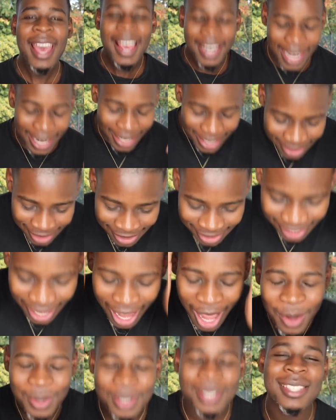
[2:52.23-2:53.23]
Like, this is
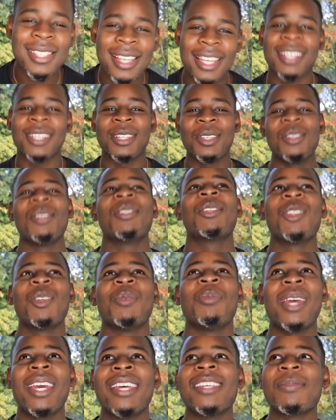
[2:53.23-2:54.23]
how sick
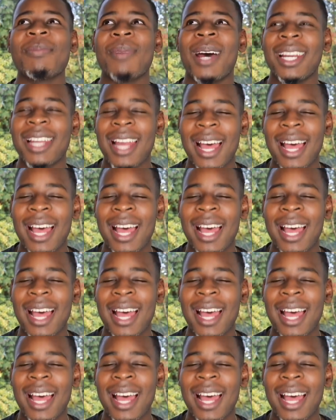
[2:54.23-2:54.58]
YouTube is, man.